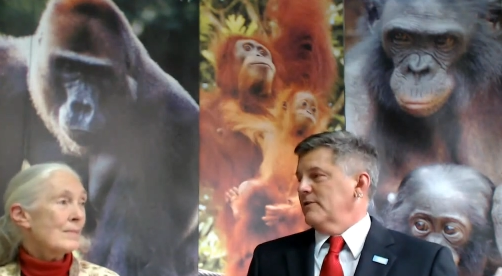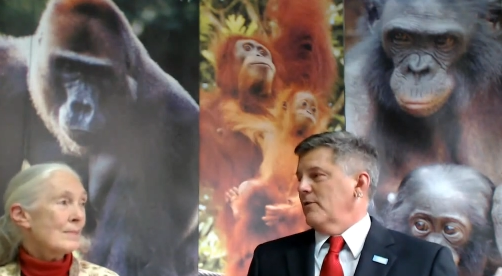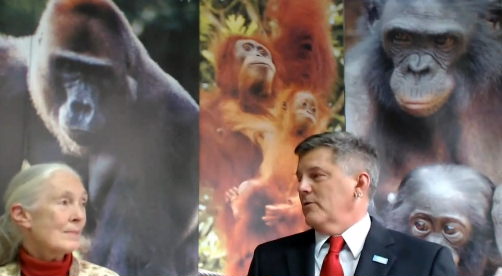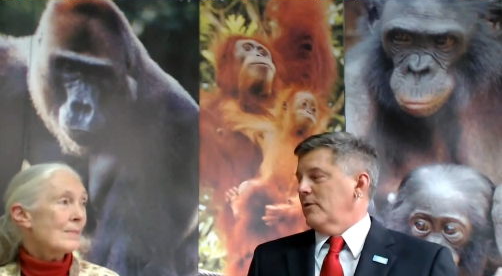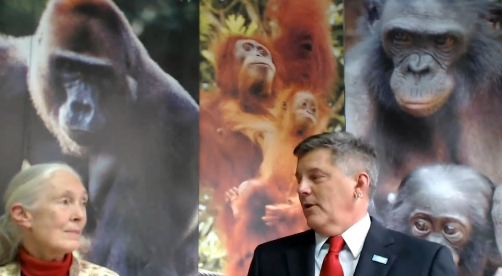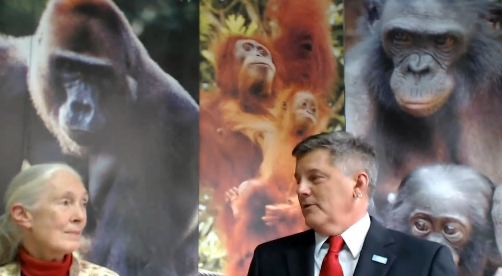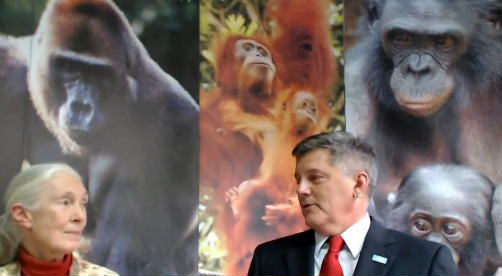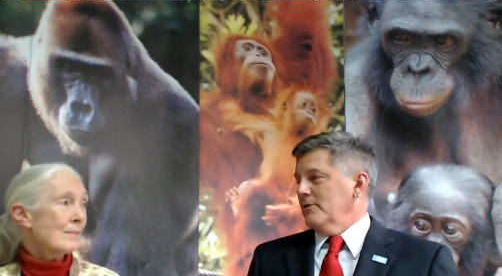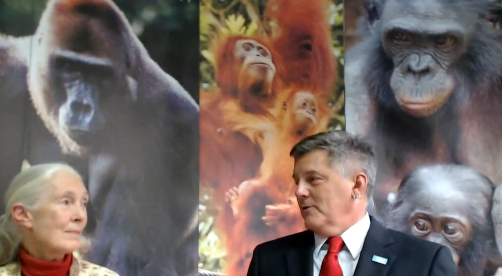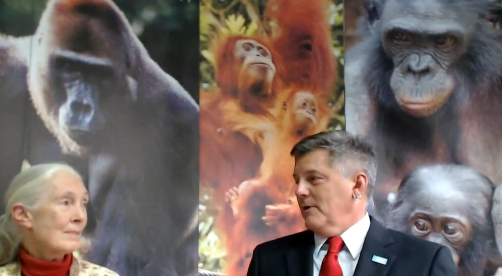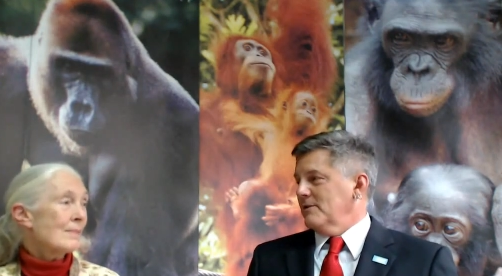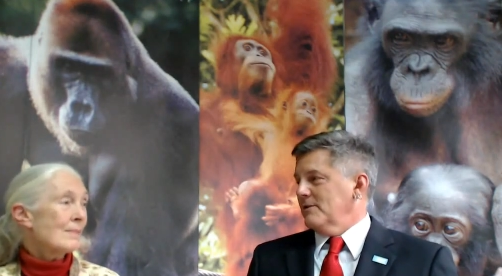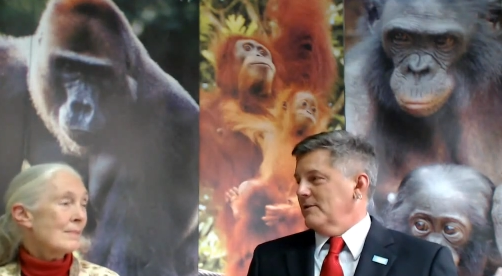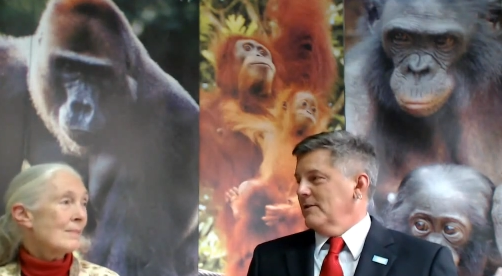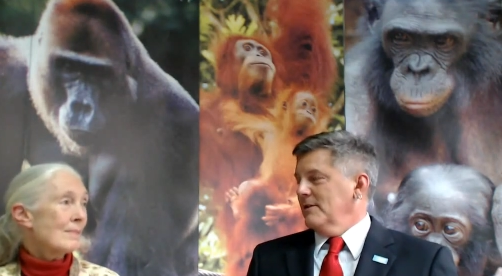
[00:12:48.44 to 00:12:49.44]
Speaker 1: so close to
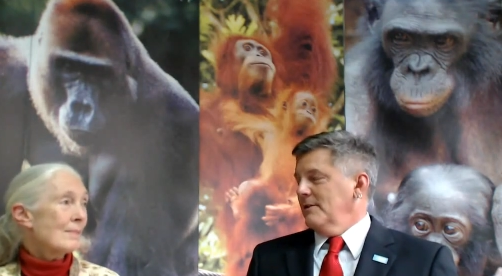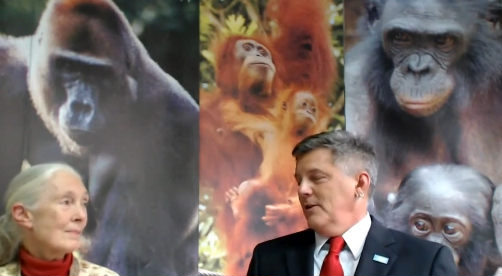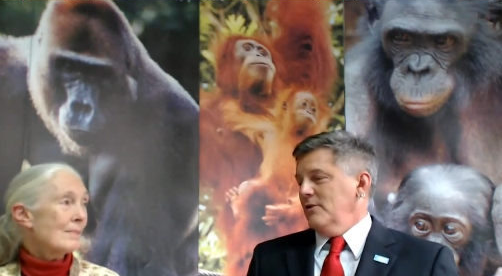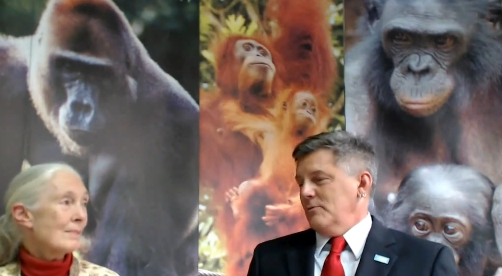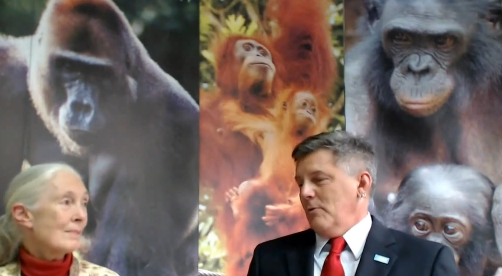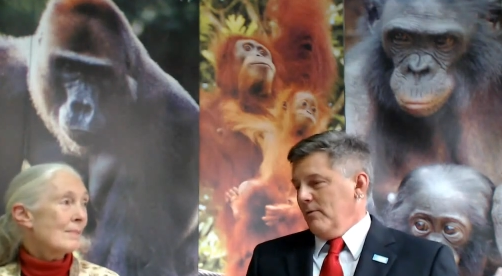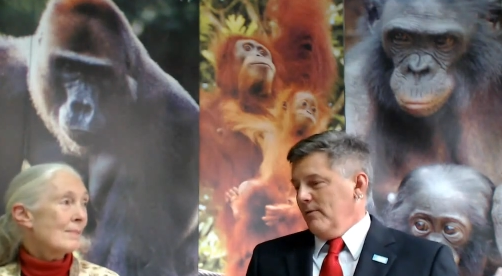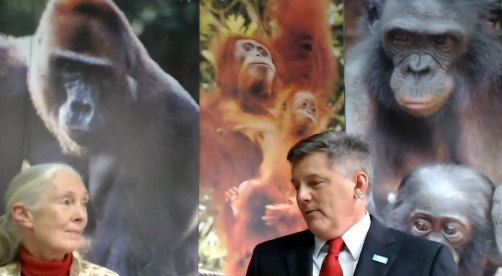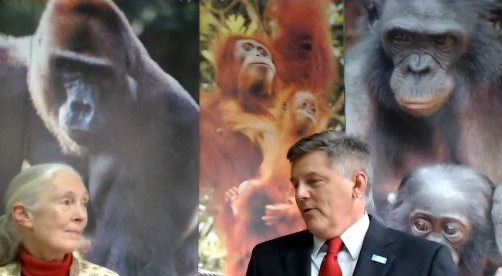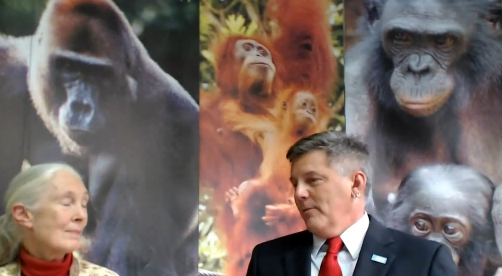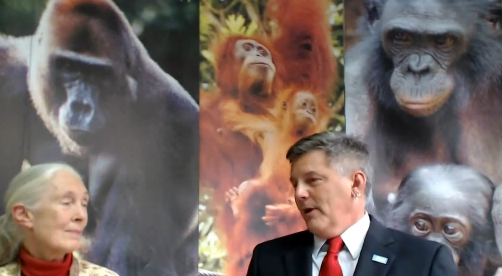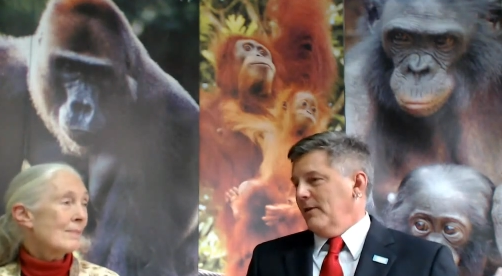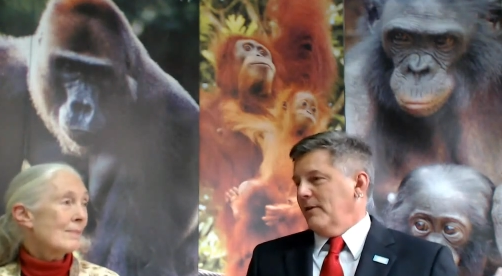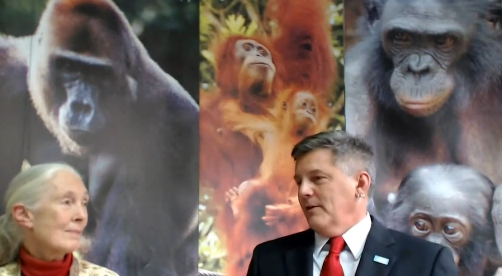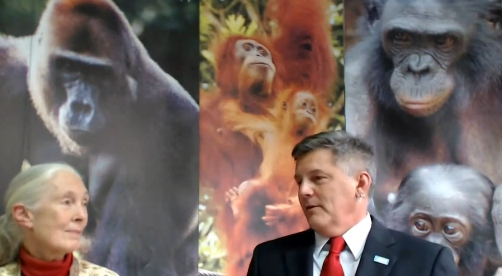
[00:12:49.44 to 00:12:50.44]
us. You spoke
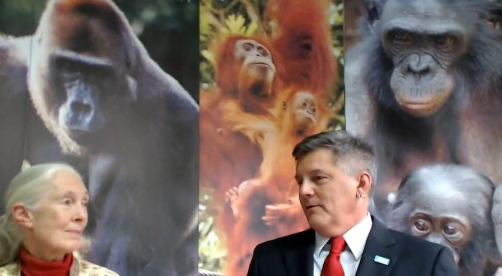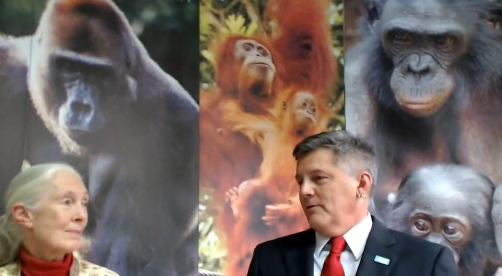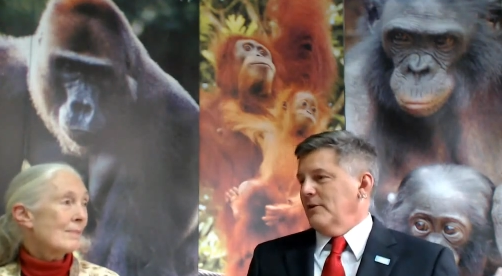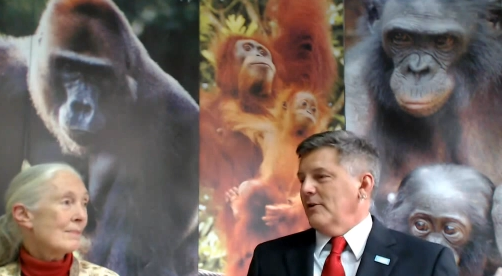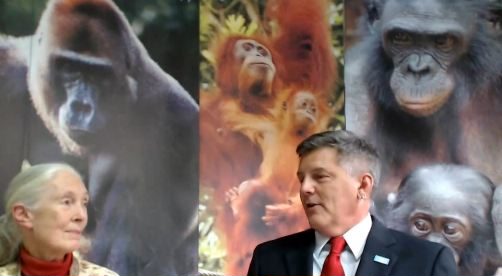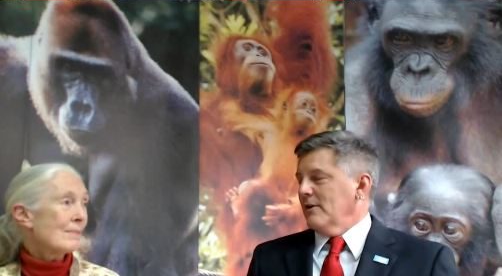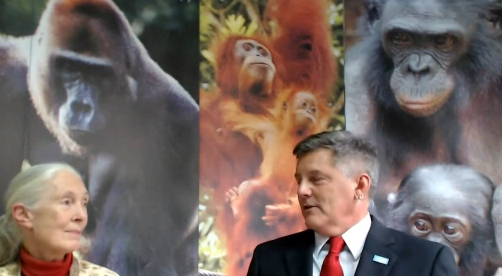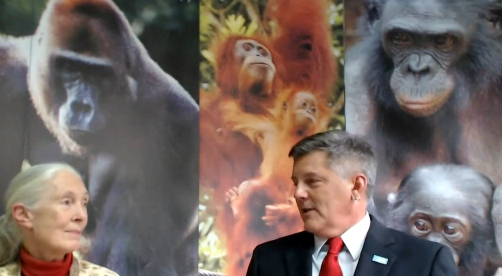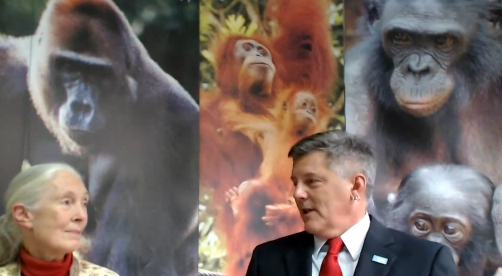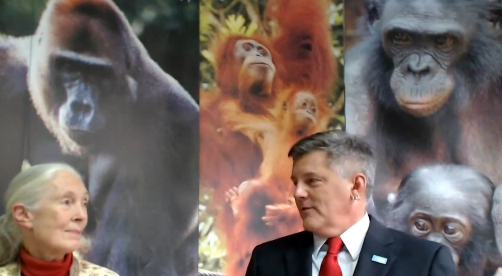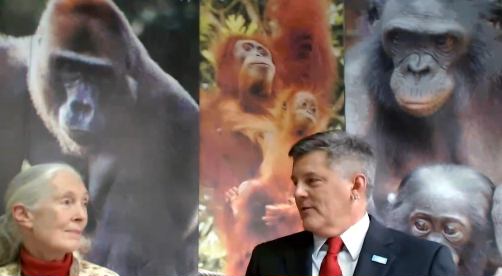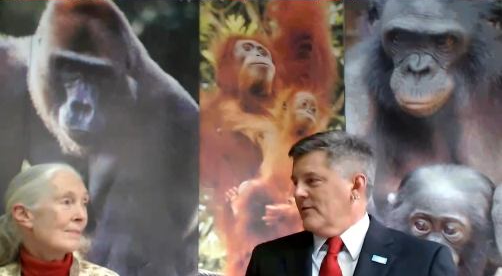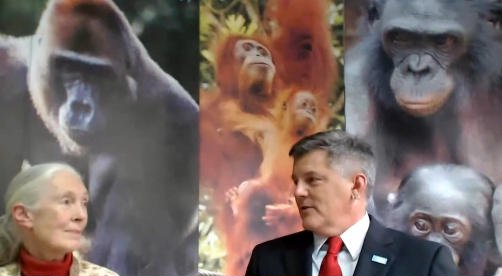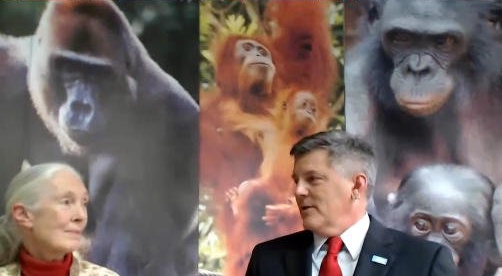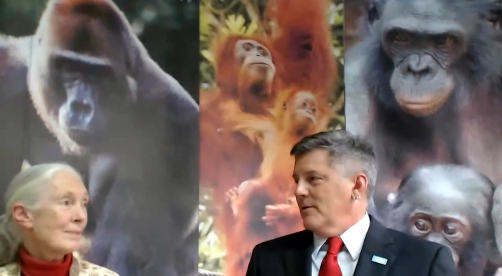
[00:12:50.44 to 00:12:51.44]
before about the dark side of